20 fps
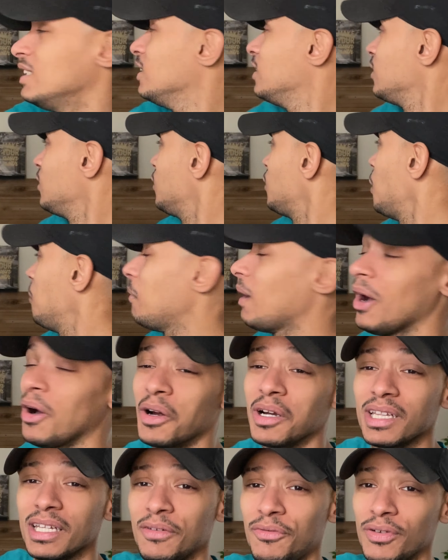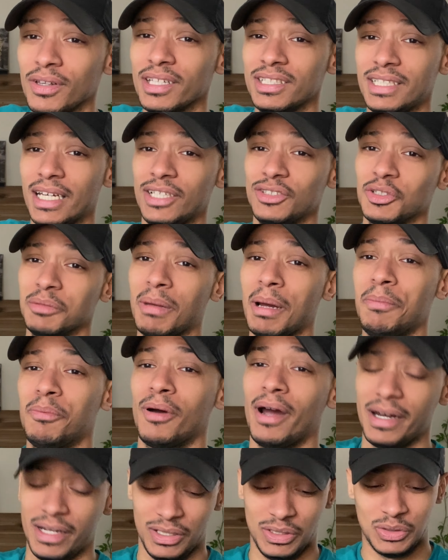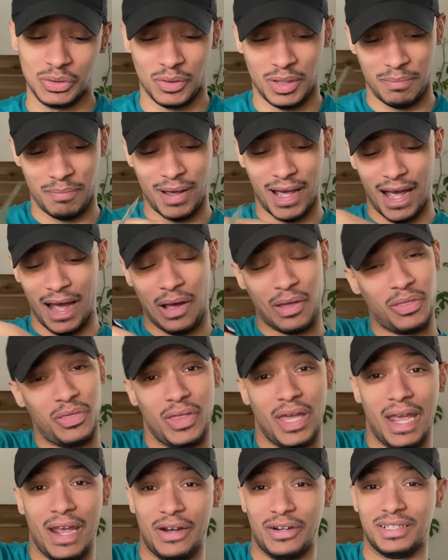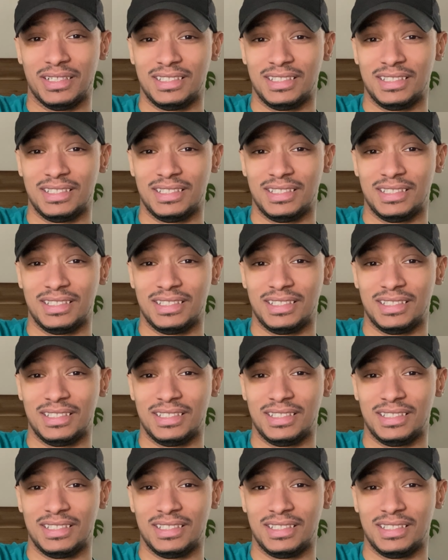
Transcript: you know, my heartleaf philodendron, my pride and joy back there.